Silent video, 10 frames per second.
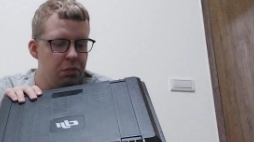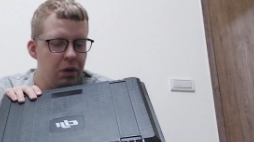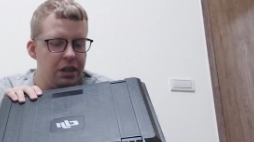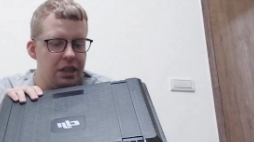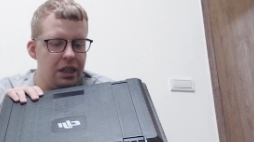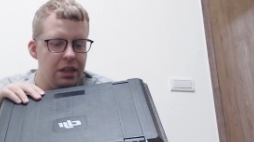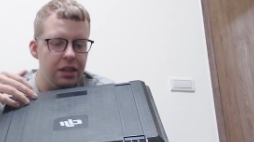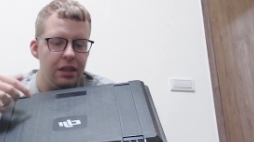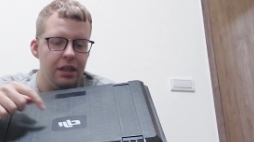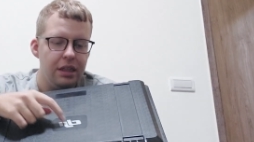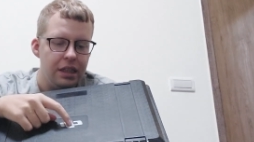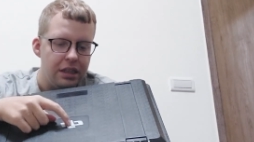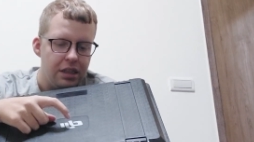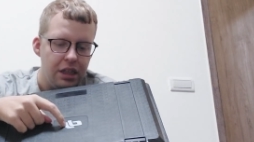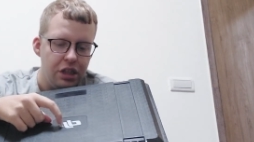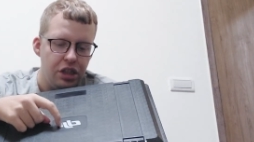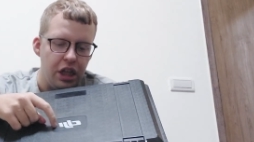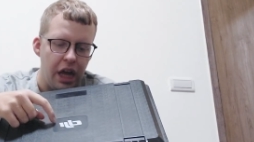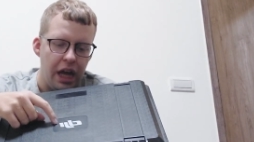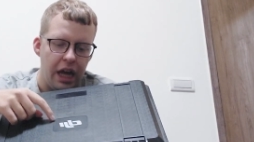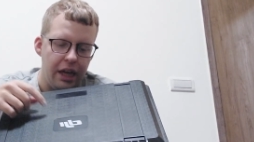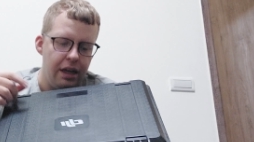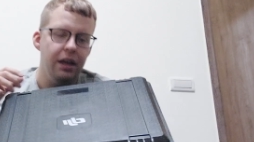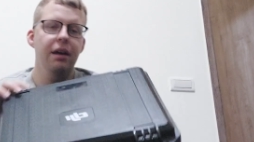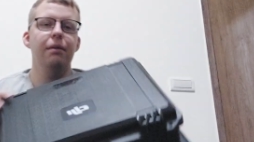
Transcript: Why is it? It says DGI,